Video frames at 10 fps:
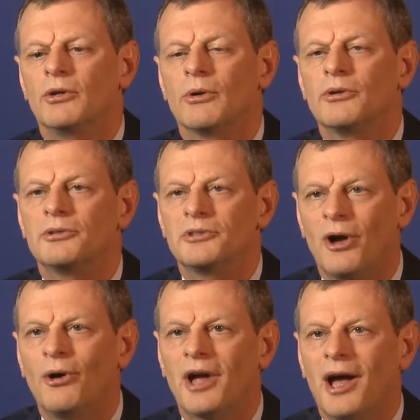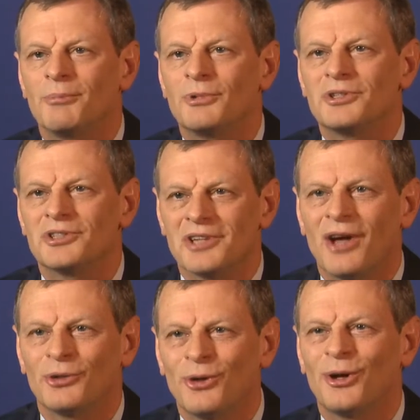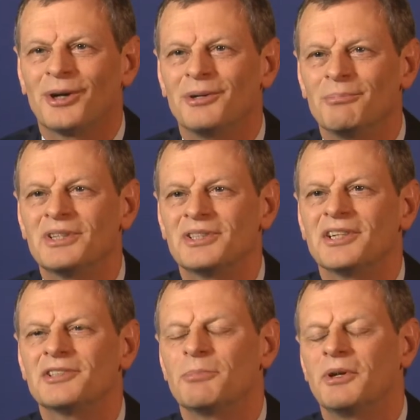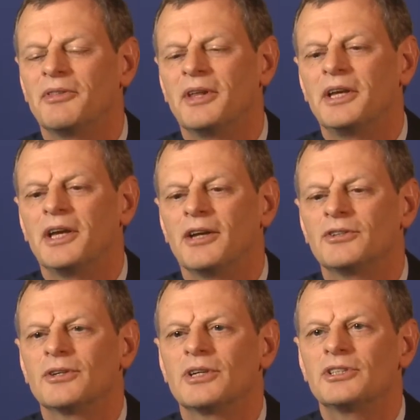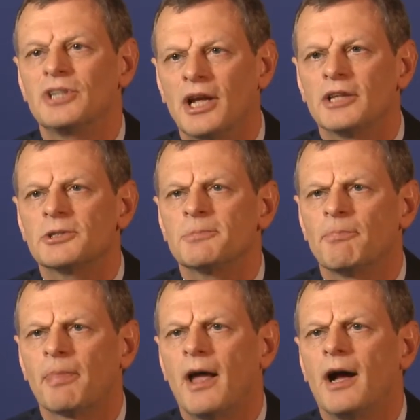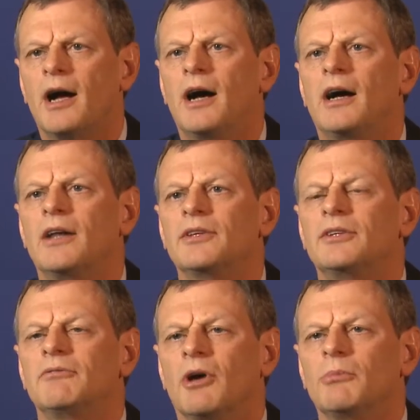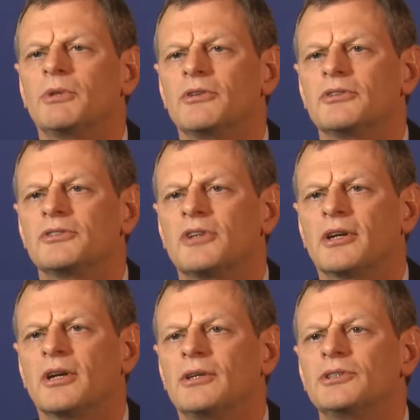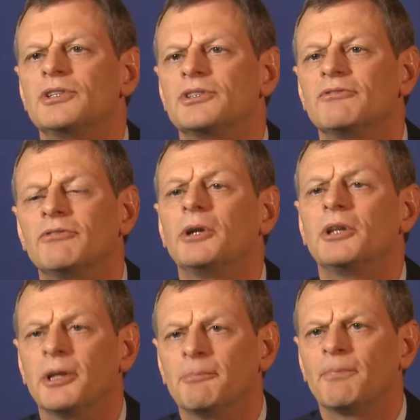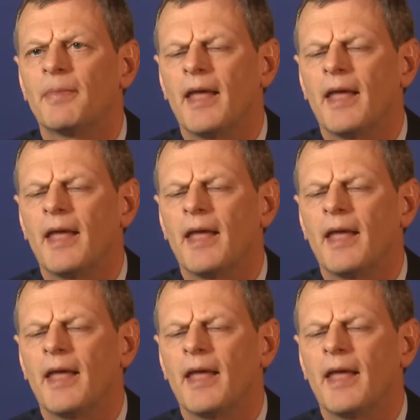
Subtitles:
Northern Telecom, which is now no longer in business, but they took a chance on the development of the technologies and funded it,